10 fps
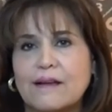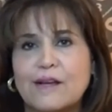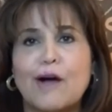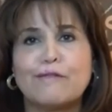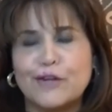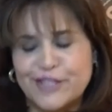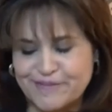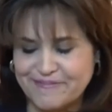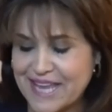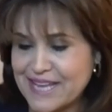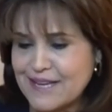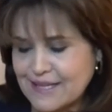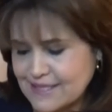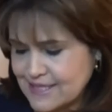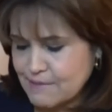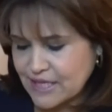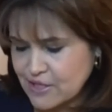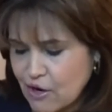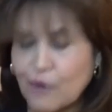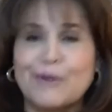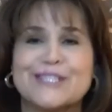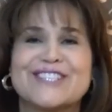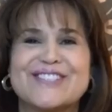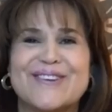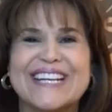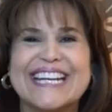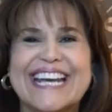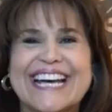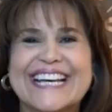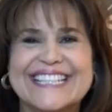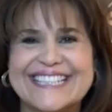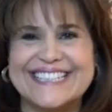covered. And I see my dog wants to join.